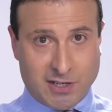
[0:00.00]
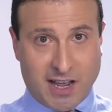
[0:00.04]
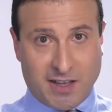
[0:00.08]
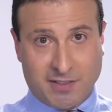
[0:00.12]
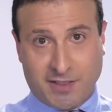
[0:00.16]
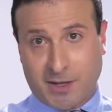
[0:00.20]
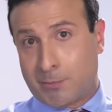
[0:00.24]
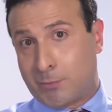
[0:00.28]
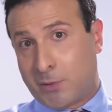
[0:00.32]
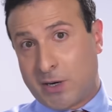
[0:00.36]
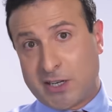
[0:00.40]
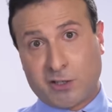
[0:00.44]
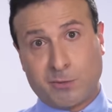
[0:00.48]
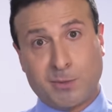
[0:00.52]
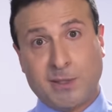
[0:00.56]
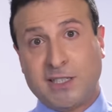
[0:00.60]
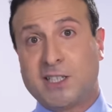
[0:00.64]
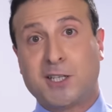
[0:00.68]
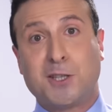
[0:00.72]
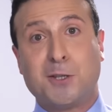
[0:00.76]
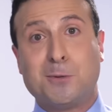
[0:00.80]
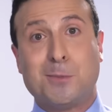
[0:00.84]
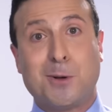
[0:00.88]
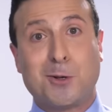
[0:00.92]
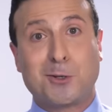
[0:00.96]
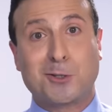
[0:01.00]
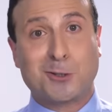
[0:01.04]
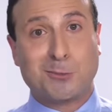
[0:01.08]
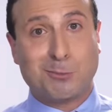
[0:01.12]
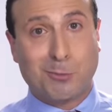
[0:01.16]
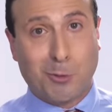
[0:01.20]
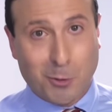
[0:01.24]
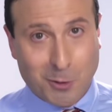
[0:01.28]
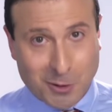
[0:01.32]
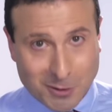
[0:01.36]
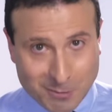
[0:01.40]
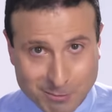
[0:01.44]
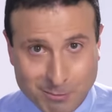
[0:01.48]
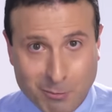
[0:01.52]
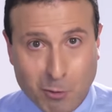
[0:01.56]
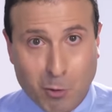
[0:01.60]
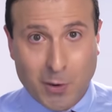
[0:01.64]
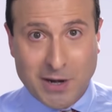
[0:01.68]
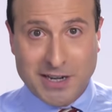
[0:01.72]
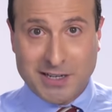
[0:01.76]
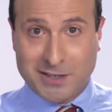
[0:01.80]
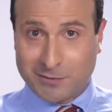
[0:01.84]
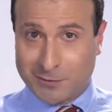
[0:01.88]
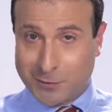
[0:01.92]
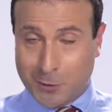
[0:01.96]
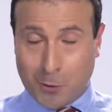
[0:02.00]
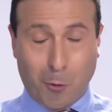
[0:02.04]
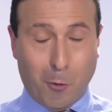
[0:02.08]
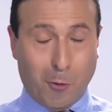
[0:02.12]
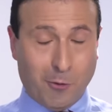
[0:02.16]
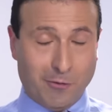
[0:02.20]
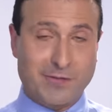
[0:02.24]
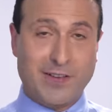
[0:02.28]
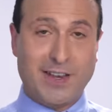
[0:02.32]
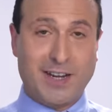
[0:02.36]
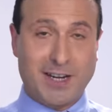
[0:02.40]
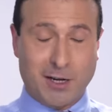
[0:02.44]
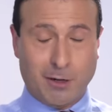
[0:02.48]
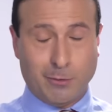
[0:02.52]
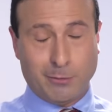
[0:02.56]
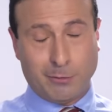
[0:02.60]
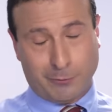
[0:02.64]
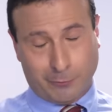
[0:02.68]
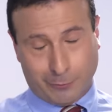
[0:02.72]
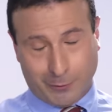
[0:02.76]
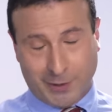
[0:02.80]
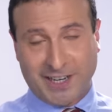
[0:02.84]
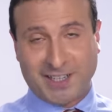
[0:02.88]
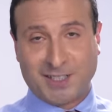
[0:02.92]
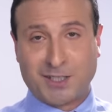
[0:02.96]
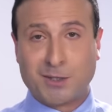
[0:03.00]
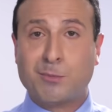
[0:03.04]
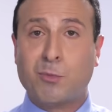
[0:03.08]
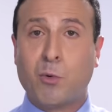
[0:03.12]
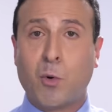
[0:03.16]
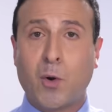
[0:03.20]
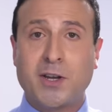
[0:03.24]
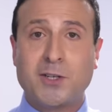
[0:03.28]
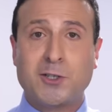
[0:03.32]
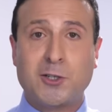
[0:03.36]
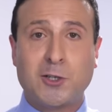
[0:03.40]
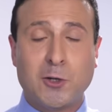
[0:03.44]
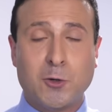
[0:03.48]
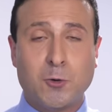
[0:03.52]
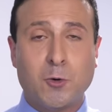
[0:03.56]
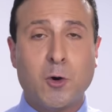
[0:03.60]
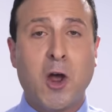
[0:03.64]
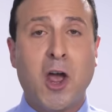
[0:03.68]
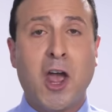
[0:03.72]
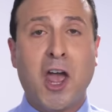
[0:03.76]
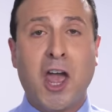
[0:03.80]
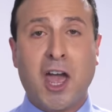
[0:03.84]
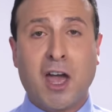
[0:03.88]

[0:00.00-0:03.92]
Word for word: Now that brings me to the most important point of the whole video before I get to point two.